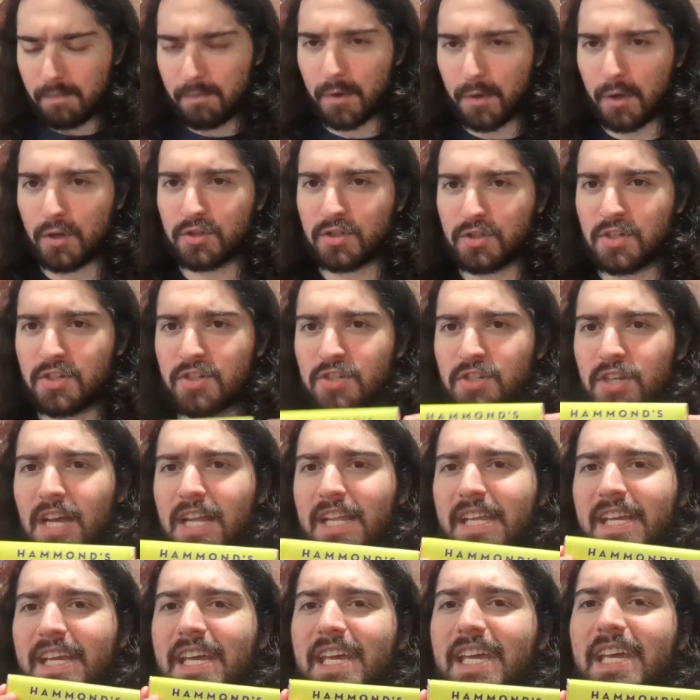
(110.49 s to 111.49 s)
because it
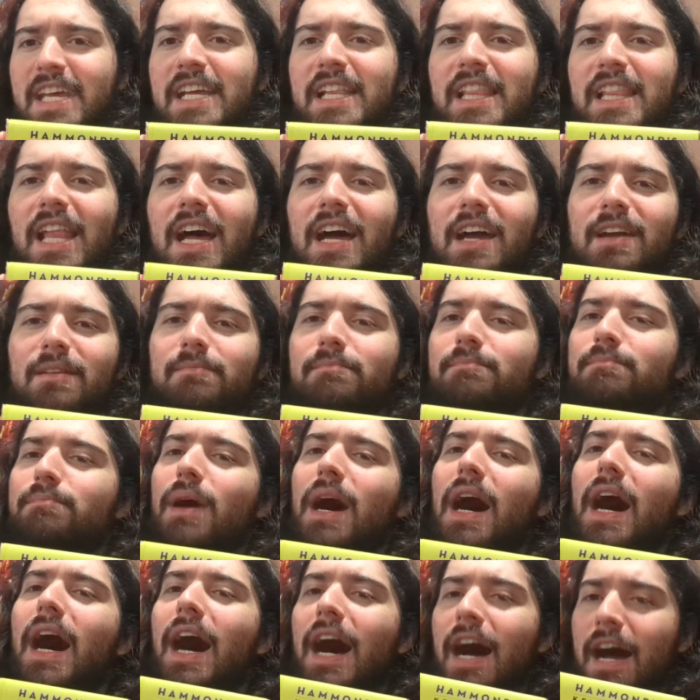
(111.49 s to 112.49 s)
said key lime
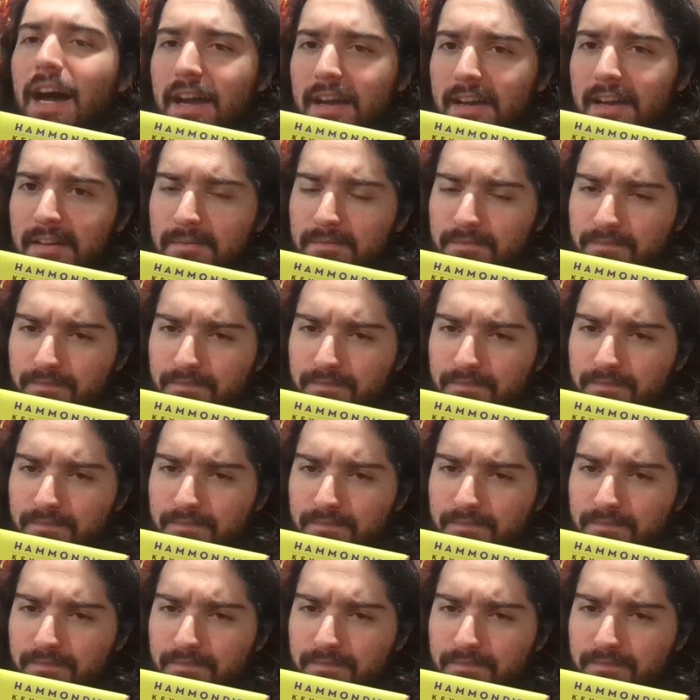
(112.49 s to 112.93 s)
pie.